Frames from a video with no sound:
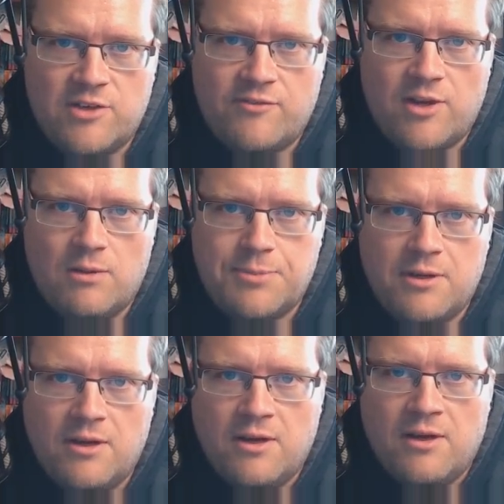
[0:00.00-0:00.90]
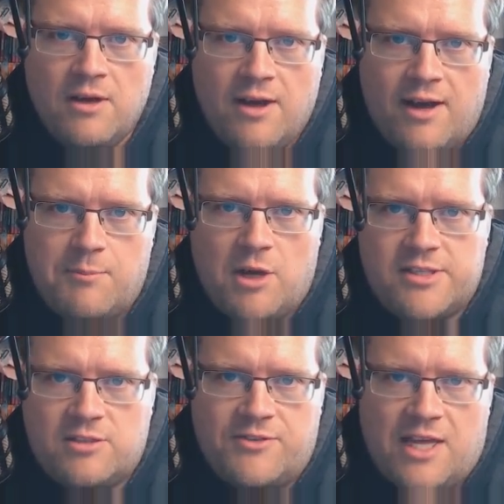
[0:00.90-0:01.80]
developer. I'm
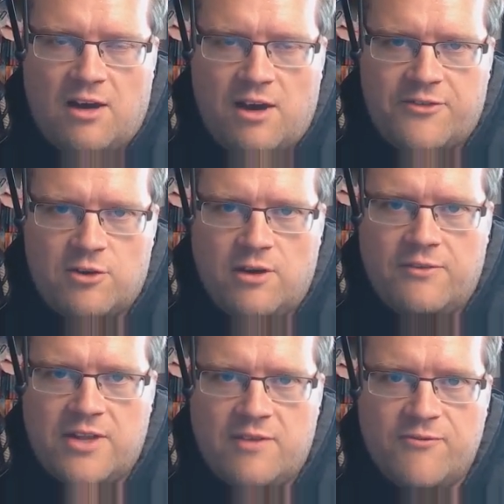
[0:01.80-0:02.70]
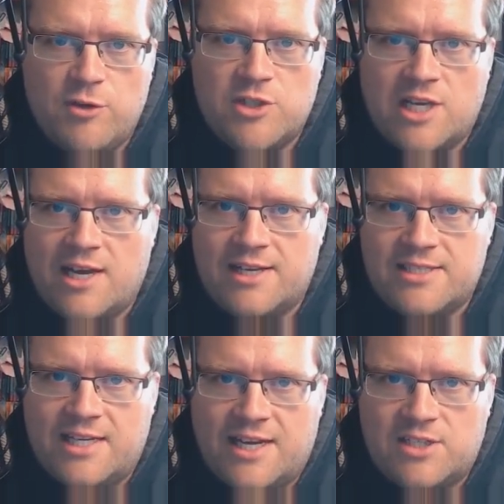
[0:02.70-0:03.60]
also the author of the Vue.js
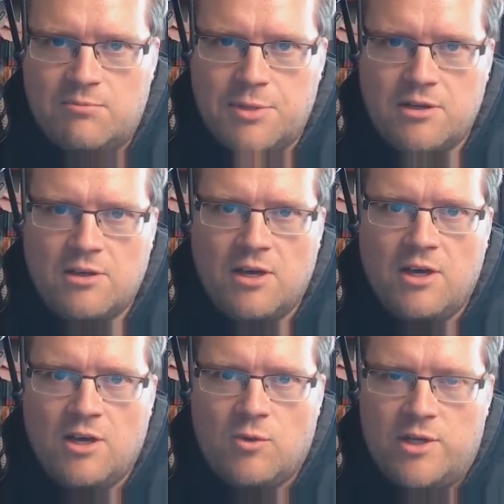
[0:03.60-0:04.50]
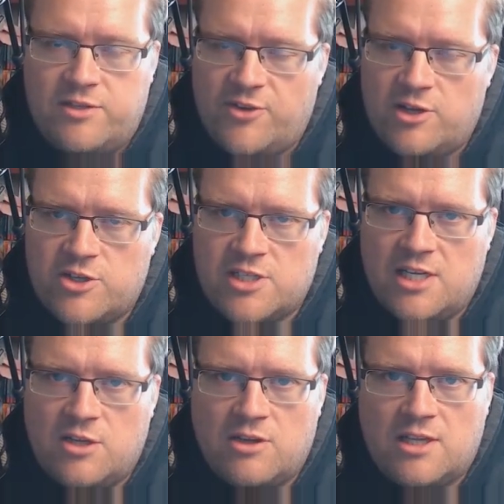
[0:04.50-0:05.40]
in Action book, which if you're interested,
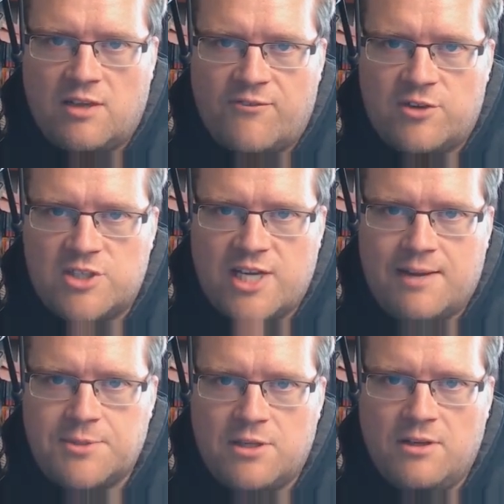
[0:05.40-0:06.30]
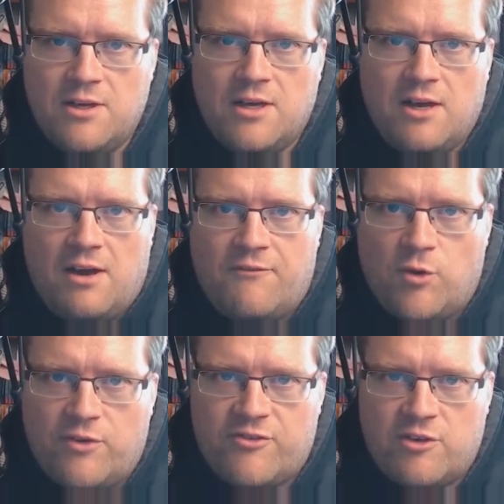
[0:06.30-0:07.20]
you can get the first chapter
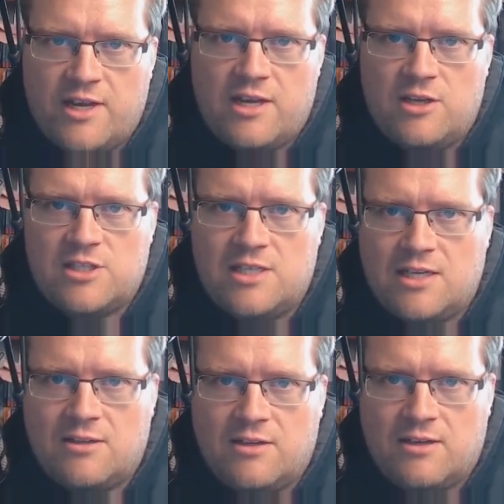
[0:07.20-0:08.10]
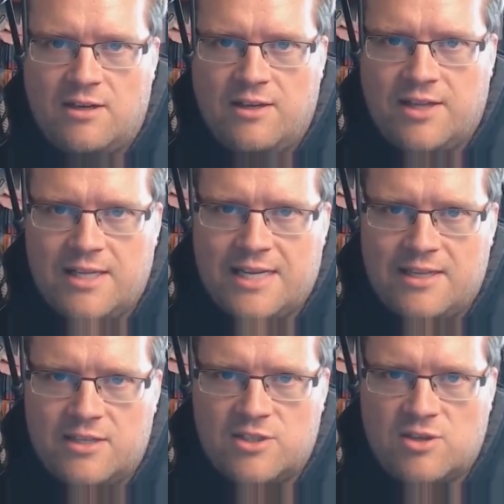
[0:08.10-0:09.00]
for free. You just need to click on the link in
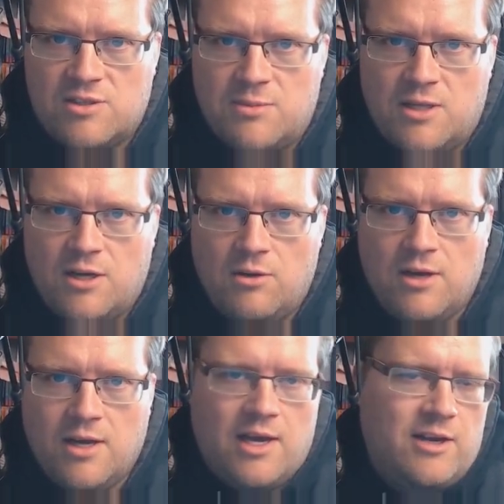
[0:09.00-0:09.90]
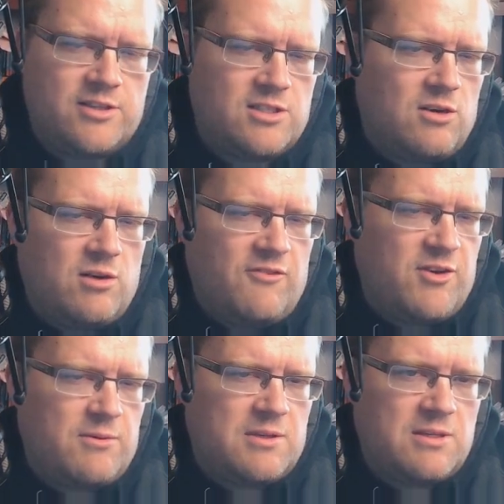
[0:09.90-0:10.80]
the description below. And also, if
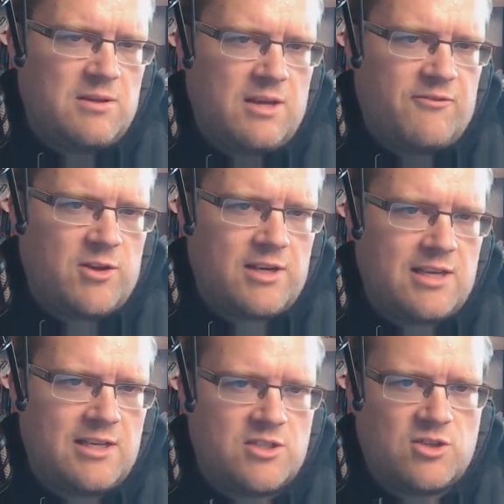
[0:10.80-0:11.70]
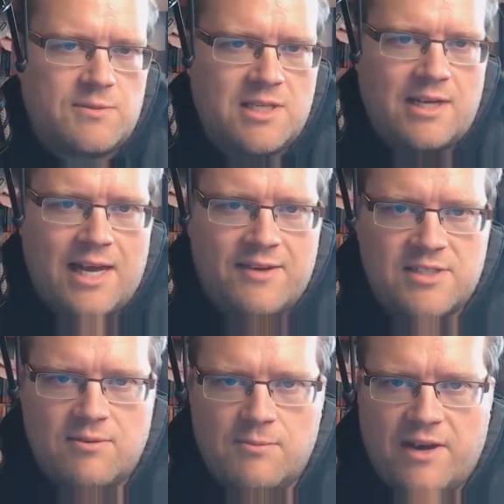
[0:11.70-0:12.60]
you're looking at the description, I have
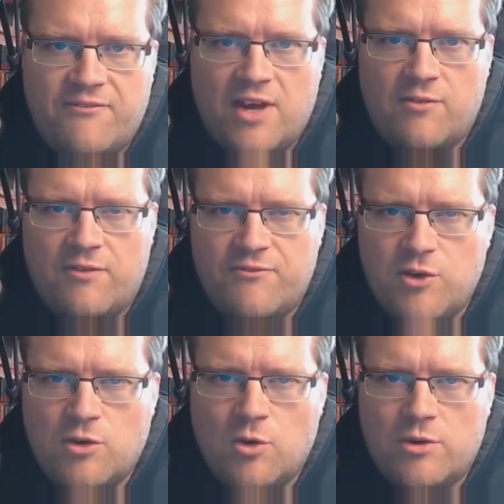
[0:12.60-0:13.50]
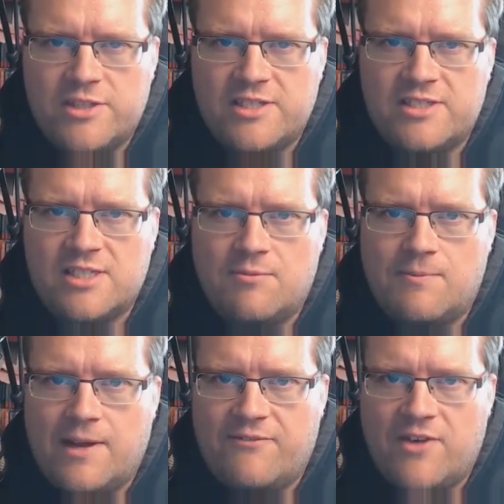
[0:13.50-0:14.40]
some of my favorite Vue courses, some of
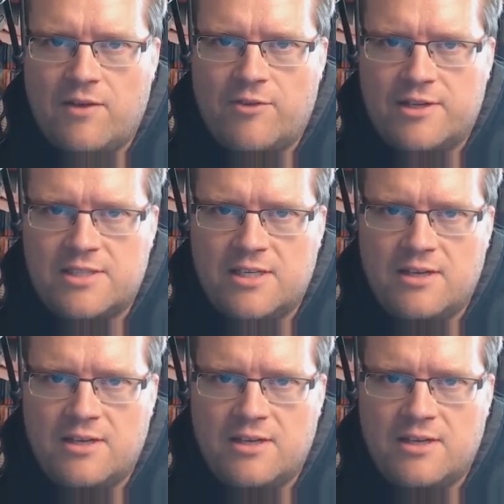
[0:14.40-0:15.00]
my favorite